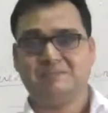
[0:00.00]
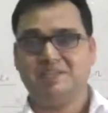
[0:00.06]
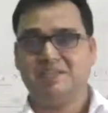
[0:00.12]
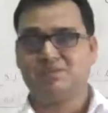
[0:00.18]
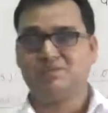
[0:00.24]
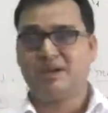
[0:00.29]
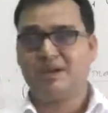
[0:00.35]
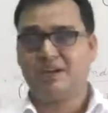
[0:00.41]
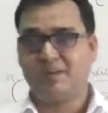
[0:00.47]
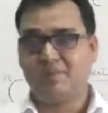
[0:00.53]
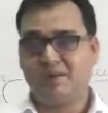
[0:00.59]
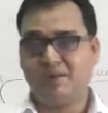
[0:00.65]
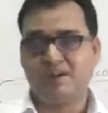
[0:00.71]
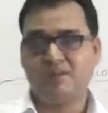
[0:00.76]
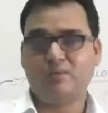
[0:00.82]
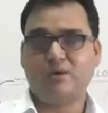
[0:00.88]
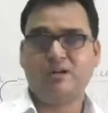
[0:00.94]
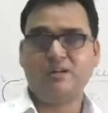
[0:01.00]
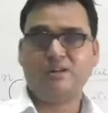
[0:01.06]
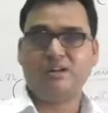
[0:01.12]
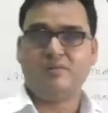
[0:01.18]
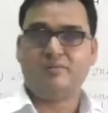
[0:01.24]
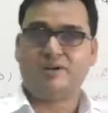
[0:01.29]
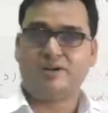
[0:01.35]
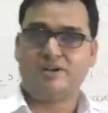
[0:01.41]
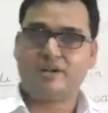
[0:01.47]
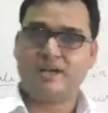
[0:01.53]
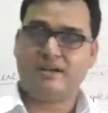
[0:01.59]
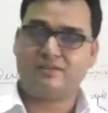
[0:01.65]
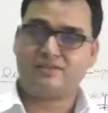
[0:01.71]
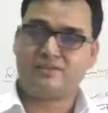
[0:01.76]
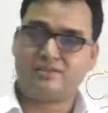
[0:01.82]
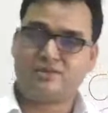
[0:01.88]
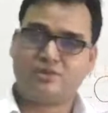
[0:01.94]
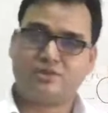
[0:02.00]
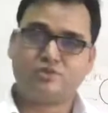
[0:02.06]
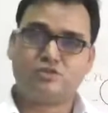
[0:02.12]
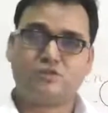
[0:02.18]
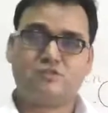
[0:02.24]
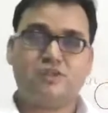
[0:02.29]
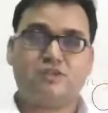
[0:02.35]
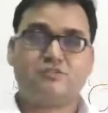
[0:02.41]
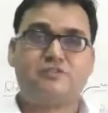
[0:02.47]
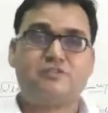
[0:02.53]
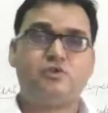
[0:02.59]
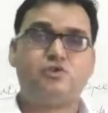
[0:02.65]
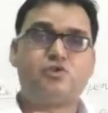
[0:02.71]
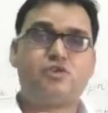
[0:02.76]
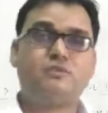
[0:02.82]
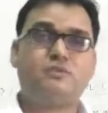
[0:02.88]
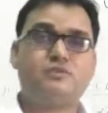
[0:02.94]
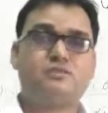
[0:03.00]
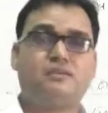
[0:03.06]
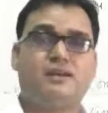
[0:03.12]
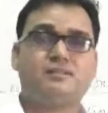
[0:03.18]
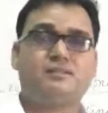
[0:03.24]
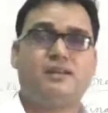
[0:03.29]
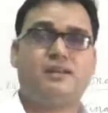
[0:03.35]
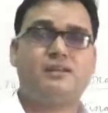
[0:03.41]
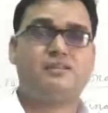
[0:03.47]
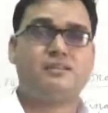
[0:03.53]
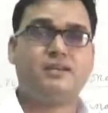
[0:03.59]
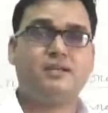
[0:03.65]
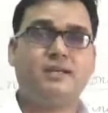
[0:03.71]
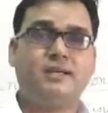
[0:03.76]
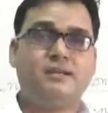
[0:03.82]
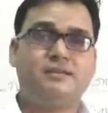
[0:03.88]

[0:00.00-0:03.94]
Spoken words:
It's quite typical one, but you have to go through with the future one translation.